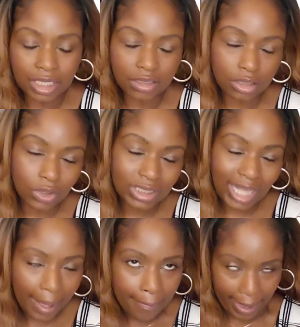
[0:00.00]
So it's
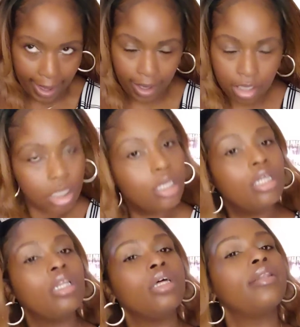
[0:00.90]
not bad.
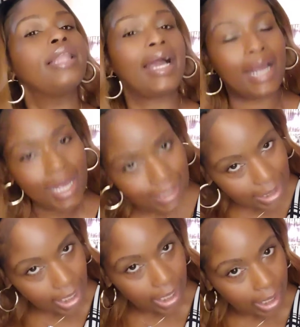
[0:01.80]
Like I
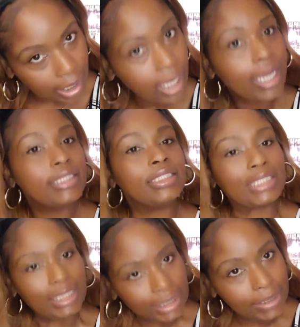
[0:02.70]
said,
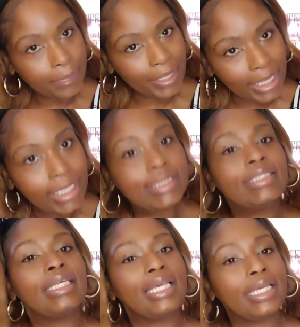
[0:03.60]
just depends.
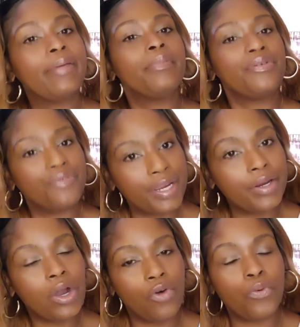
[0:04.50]
It could be very
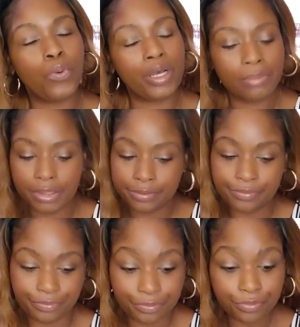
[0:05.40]
overwhelming,
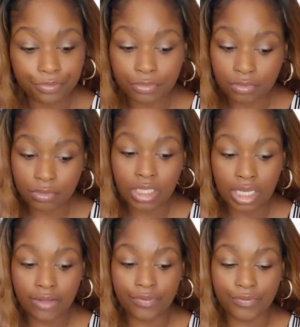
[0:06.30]

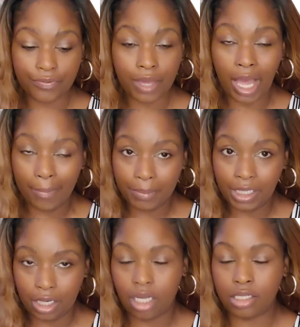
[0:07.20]
if I'm
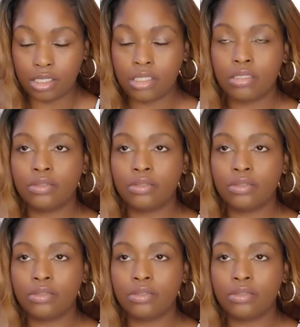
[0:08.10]
being honest.